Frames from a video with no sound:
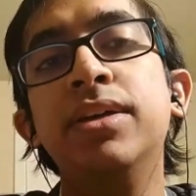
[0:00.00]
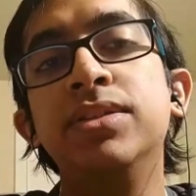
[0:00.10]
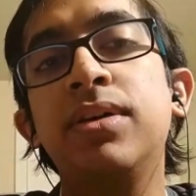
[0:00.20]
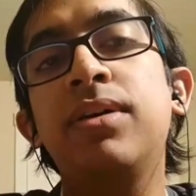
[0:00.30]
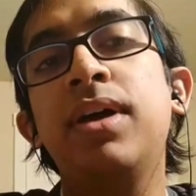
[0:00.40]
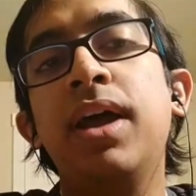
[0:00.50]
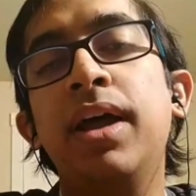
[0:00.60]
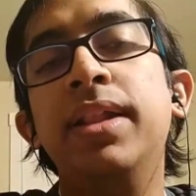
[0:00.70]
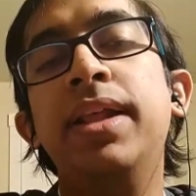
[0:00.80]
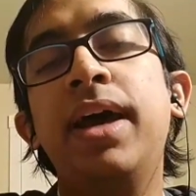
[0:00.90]
So
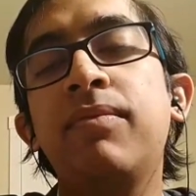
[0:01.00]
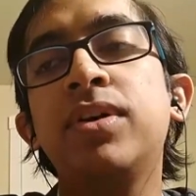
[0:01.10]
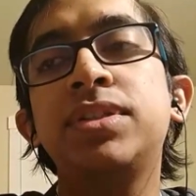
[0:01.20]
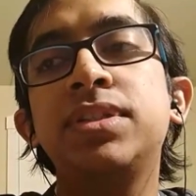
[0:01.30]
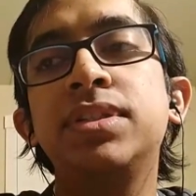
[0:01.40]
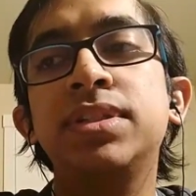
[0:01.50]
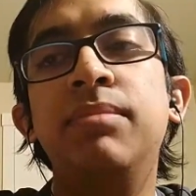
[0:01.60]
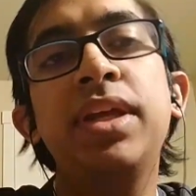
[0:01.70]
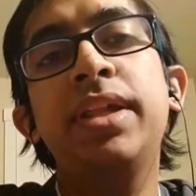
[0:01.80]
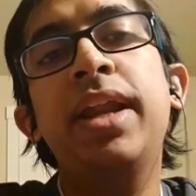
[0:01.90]
that was
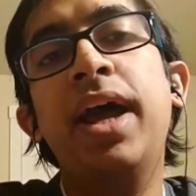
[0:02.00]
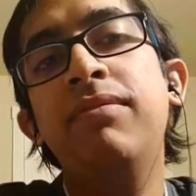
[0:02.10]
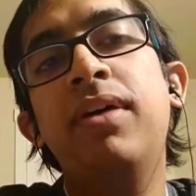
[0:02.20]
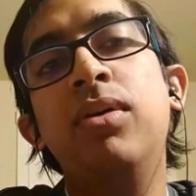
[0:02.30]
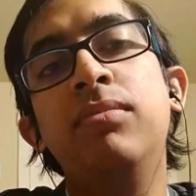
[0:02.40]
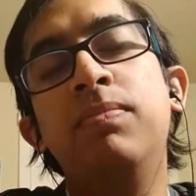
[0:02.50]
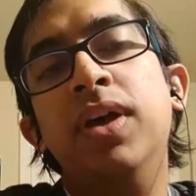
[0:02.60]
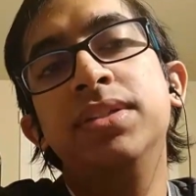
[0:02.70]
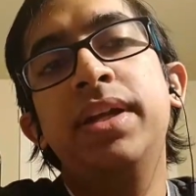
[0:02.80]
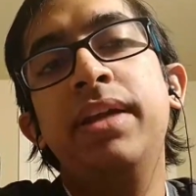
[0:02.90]
something that I found
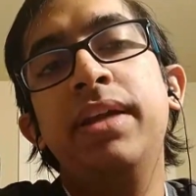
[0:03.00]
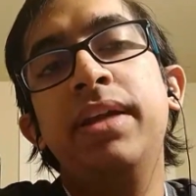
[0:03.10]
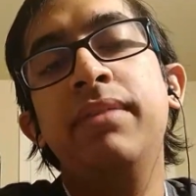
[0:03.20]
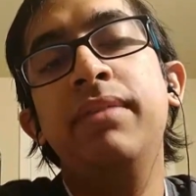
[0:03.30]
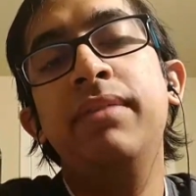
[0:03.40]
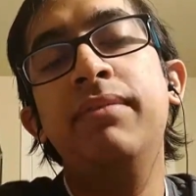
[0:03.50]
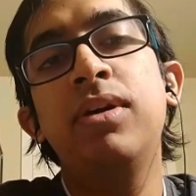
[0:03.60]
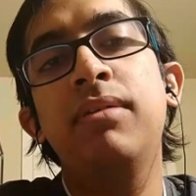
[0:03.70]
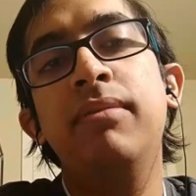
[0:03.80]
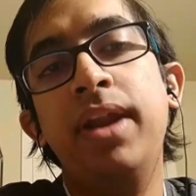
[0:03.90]
personally very helpful
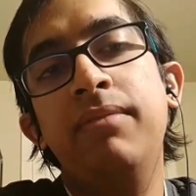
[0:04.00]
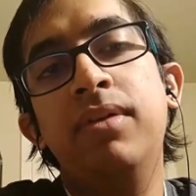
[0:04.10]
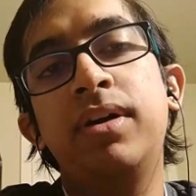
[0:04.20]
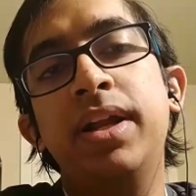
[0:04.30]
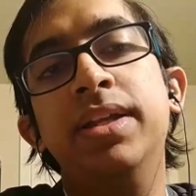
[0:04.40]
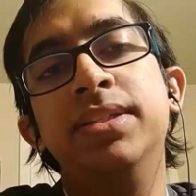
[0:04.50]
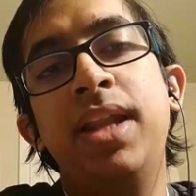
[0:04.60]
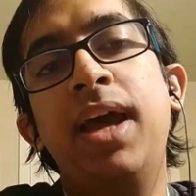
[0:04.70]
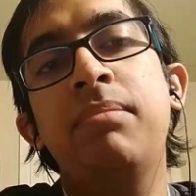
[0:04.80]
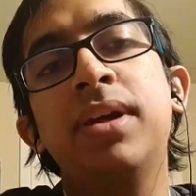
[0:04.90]
when I worked in his
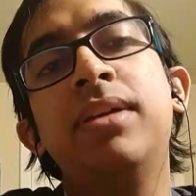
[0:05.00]
lab.